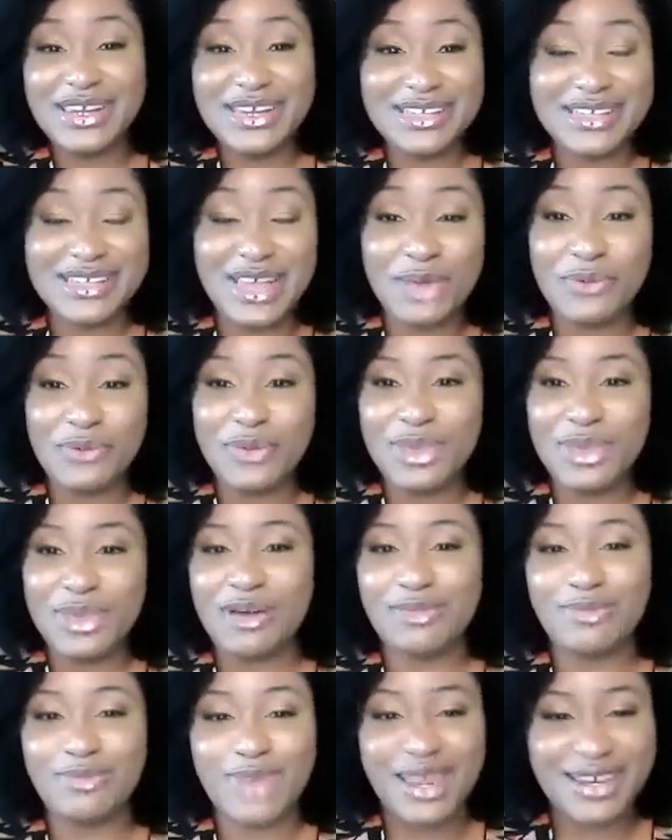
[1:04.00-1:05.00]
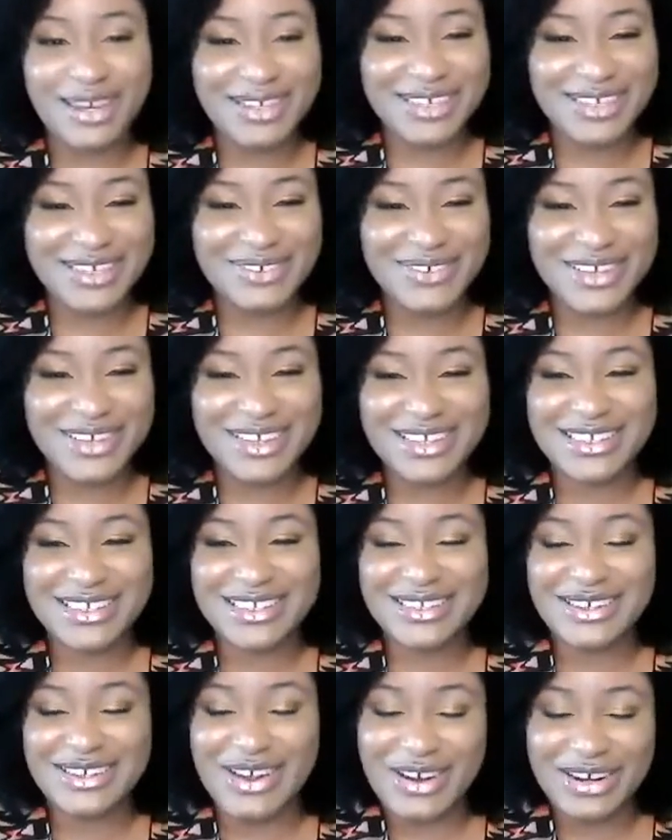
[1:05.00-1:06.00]
looks like we are ready to get
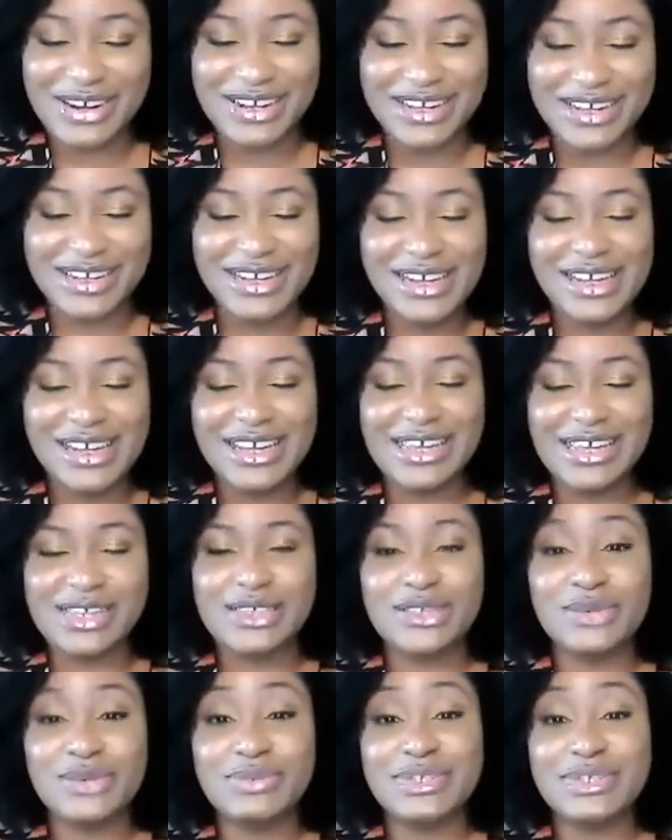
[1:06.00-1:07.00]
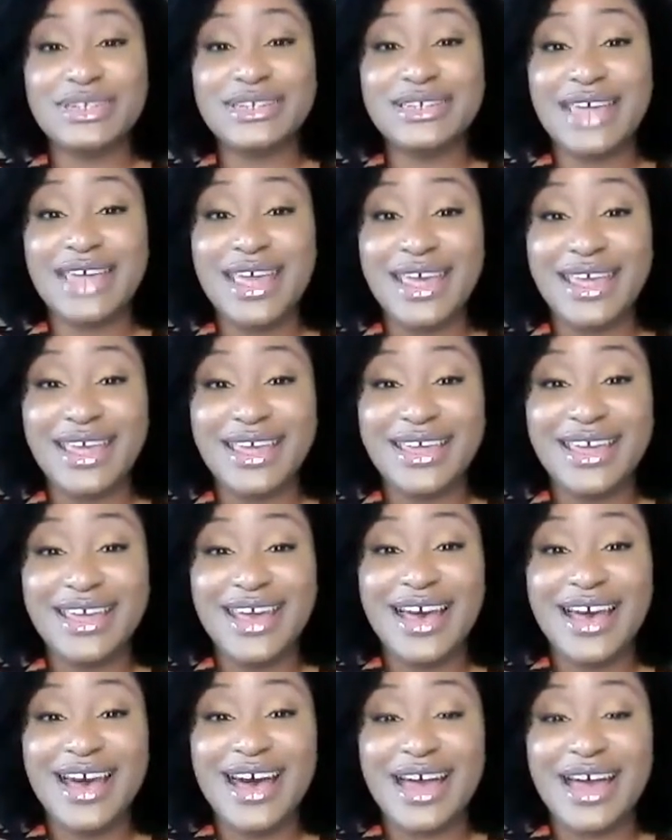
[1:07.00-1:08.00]
started. And so today
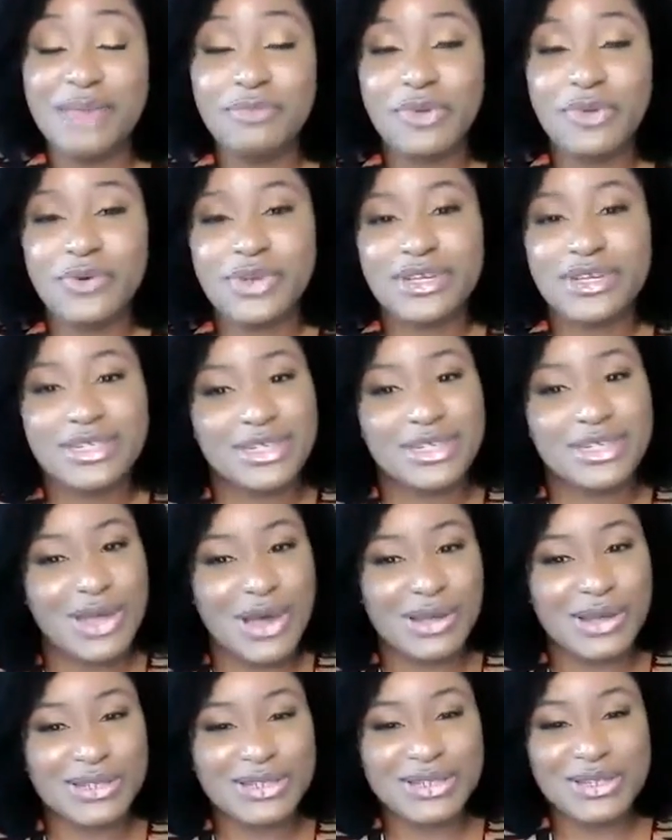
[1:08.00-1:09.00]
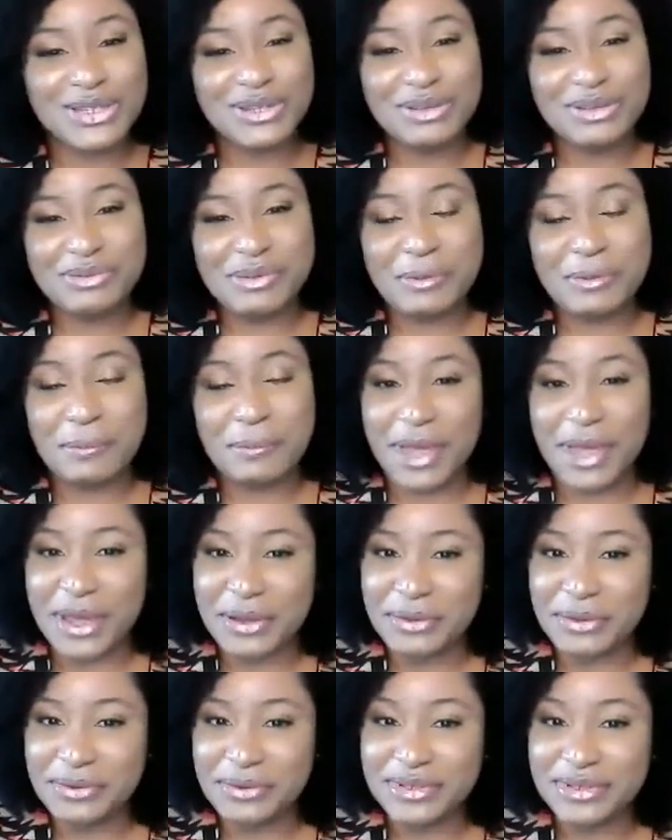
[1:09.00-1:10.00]
I'm going to talk to you
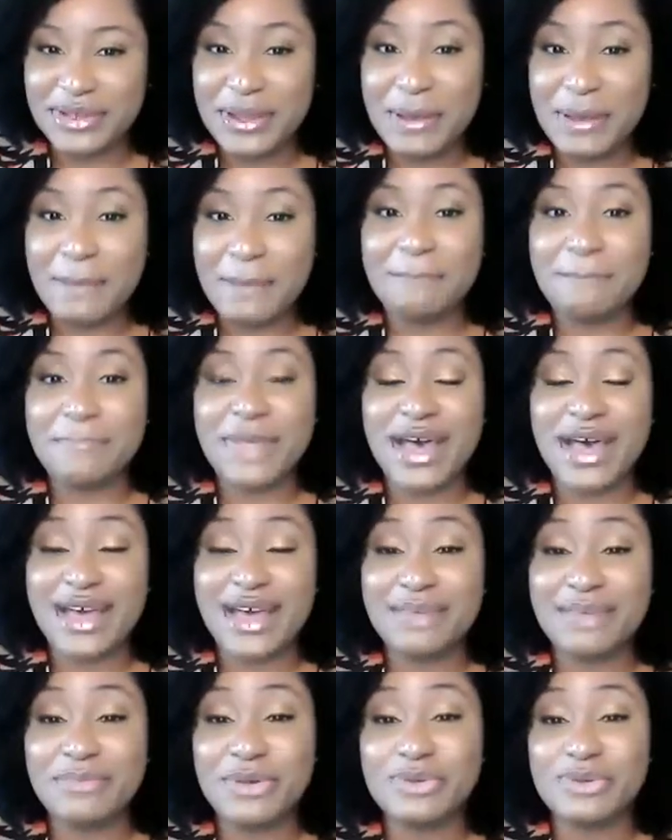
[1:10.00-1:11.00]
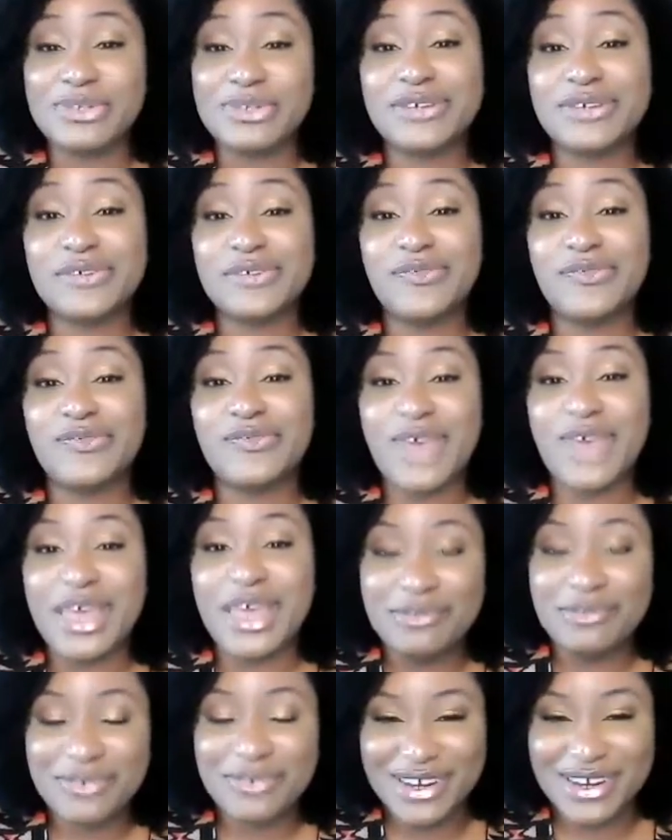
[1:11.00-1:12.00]
about my most
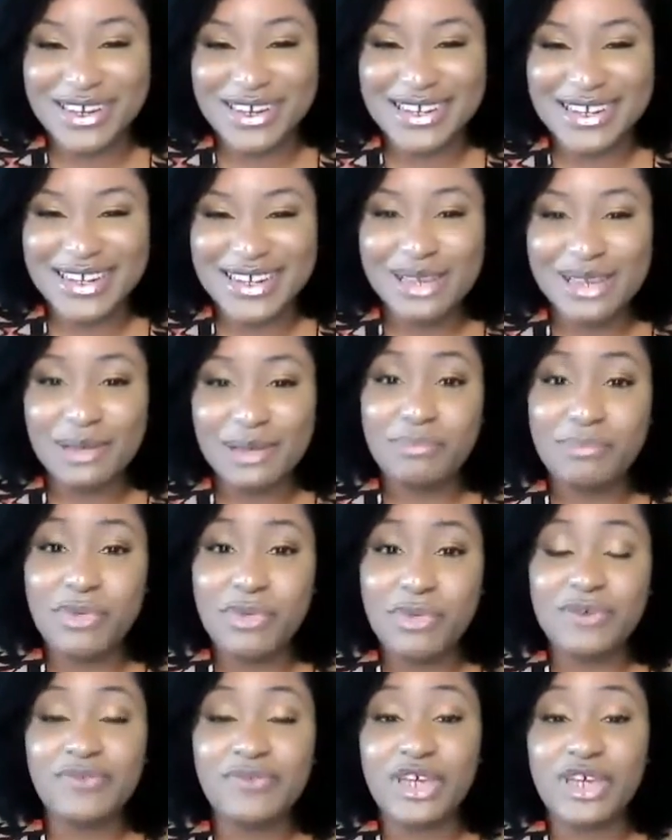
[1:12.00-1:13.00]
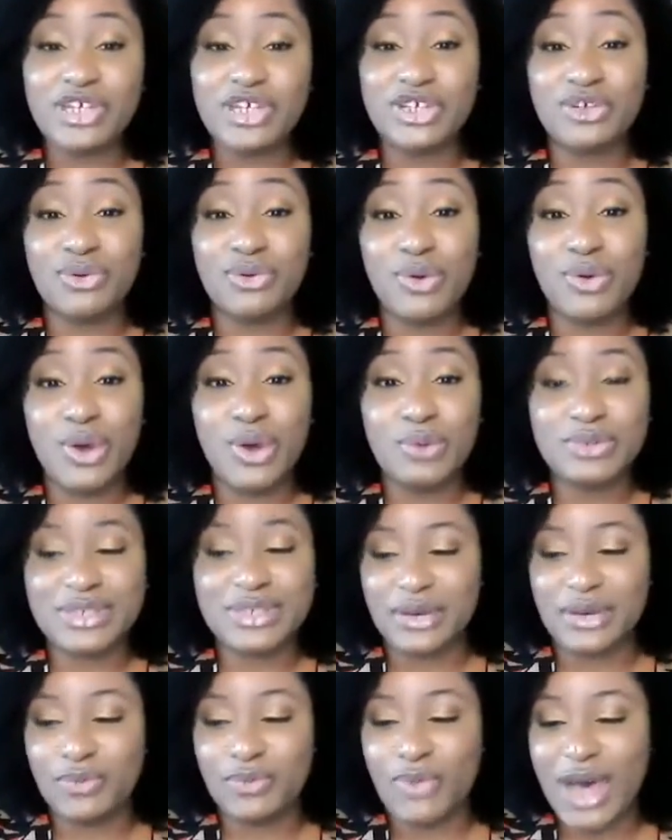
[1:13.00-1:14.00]
favorite motivational quotes
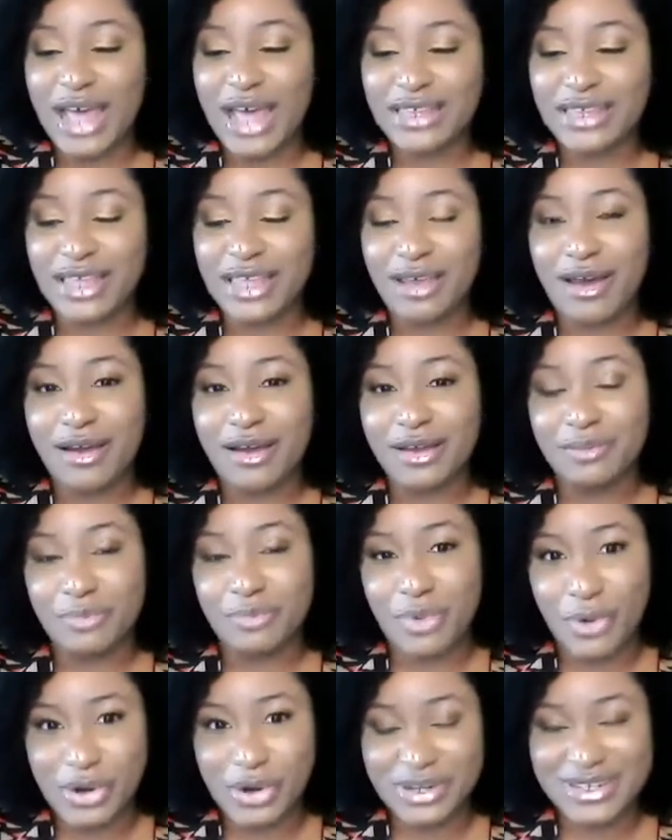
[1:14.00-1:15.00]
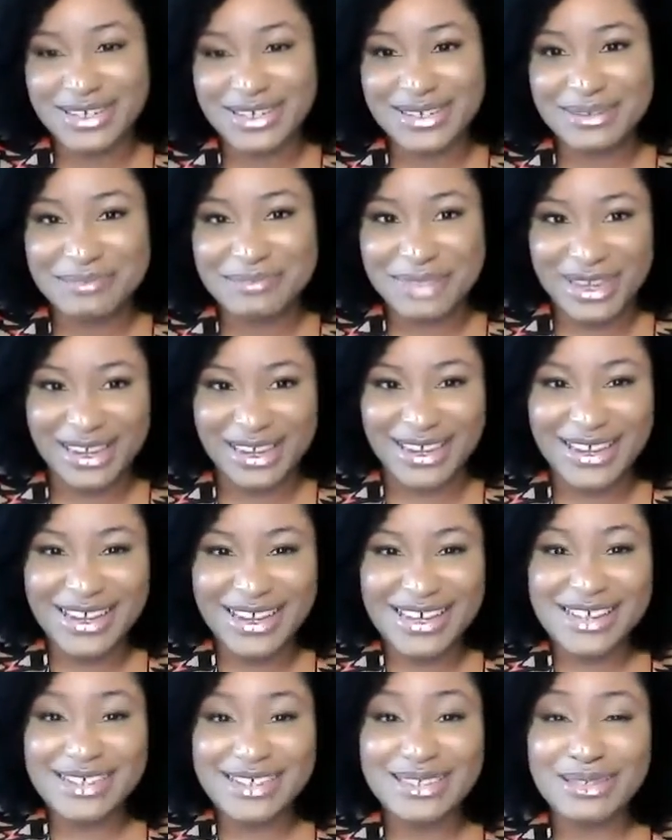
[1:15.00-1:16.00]
and why they are important to me.
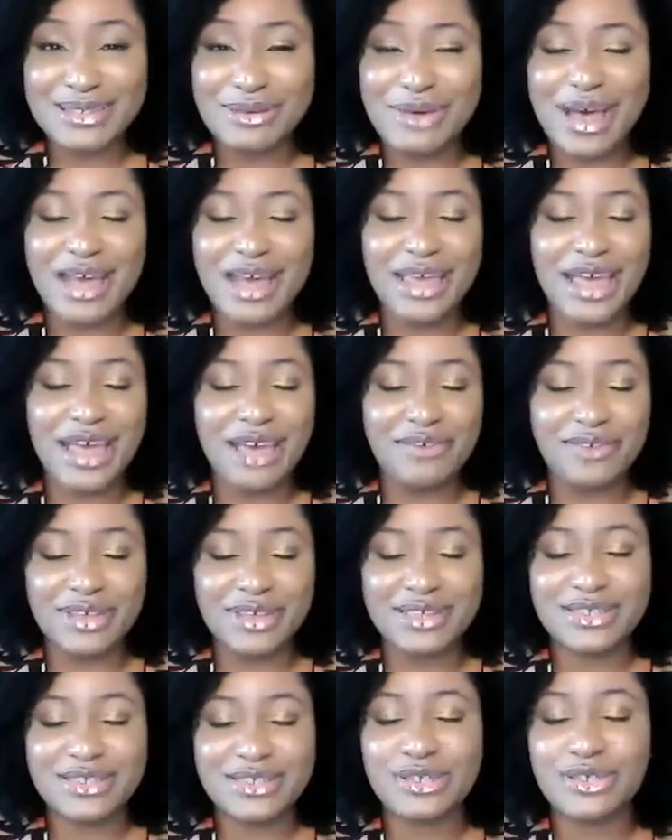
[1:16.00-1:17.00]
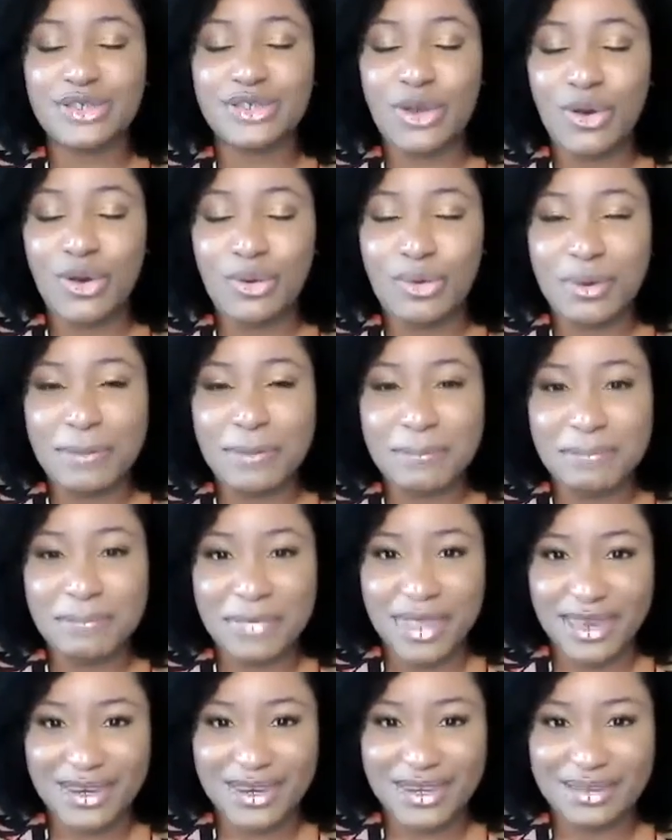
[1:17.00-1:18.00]
So I have so
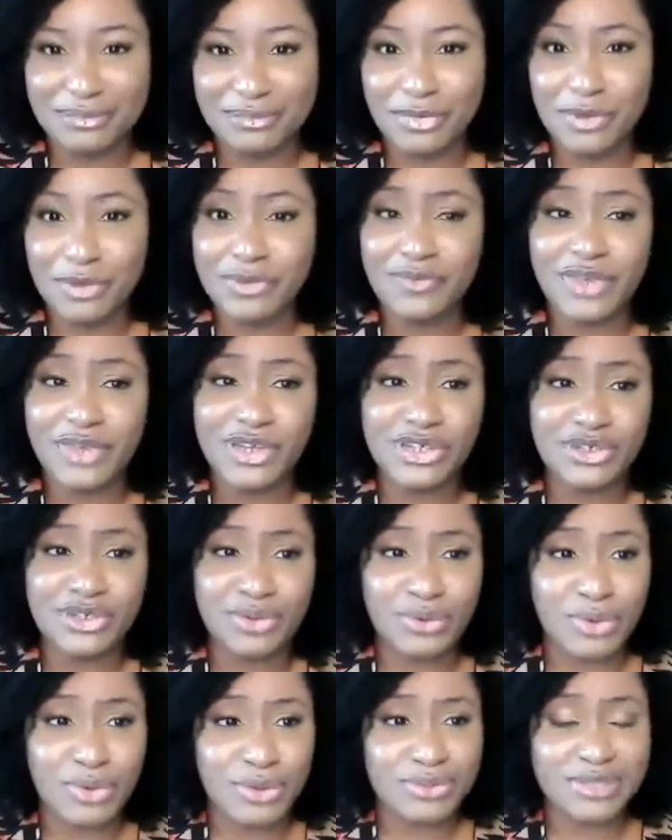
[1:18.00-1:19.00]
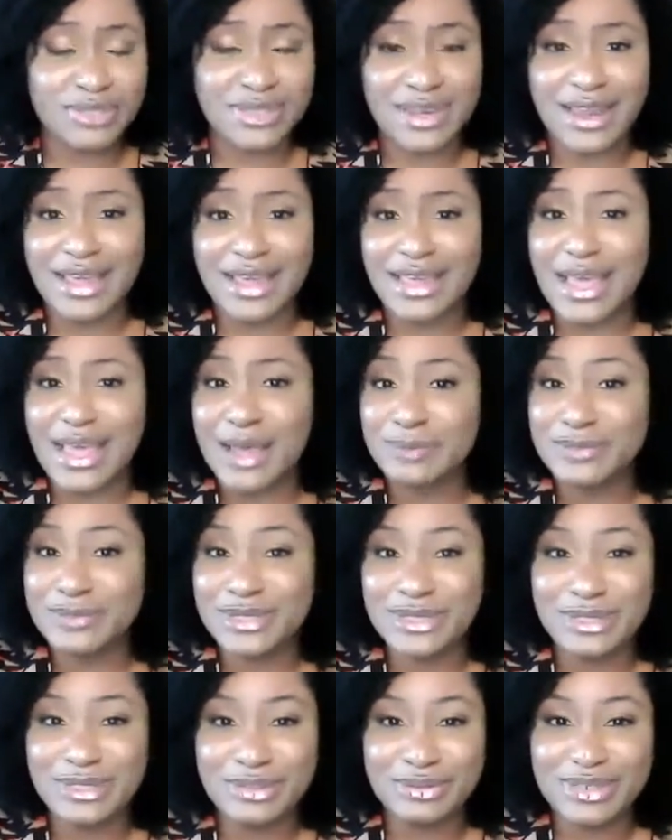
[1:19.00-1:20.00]
many motivational quotes that I
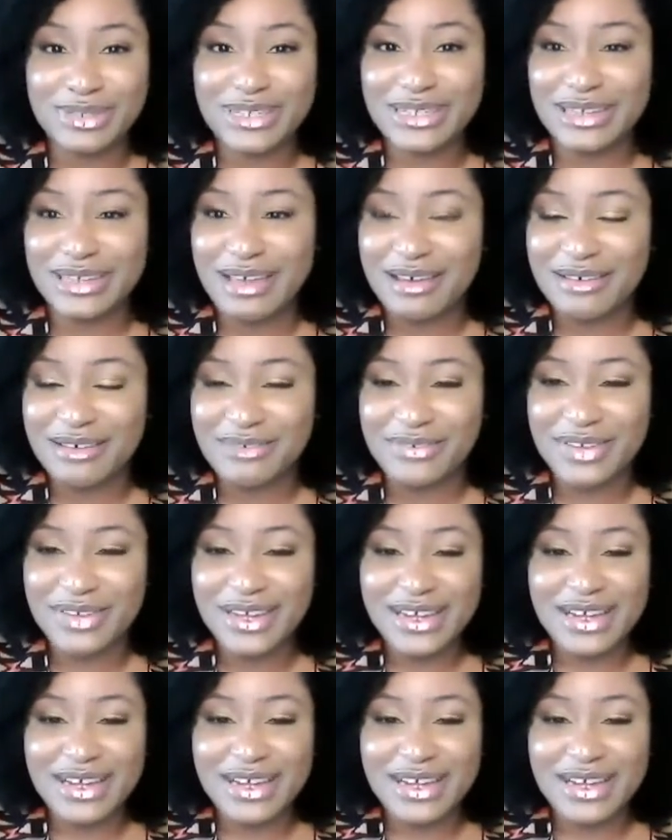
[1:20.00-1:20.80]
absolutely love